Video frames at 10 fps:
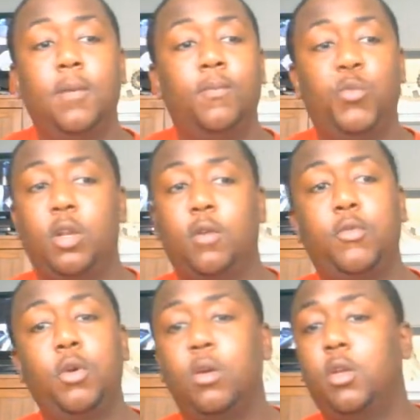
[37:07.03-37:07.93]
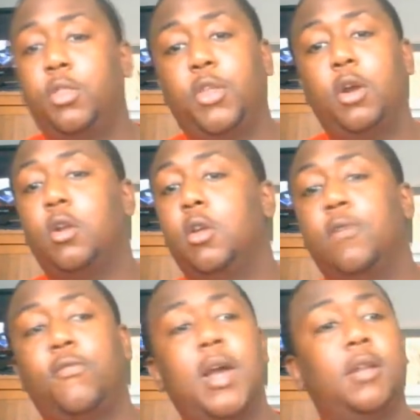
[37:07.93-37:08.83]
You know, if you're on your third or your
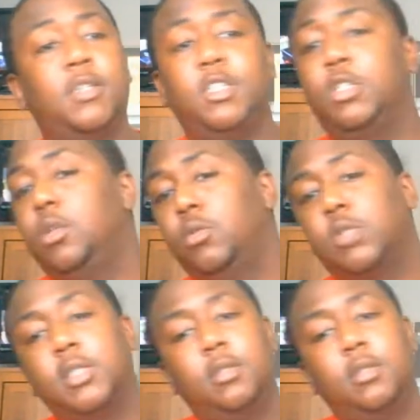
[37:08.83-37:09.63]
final, just use it.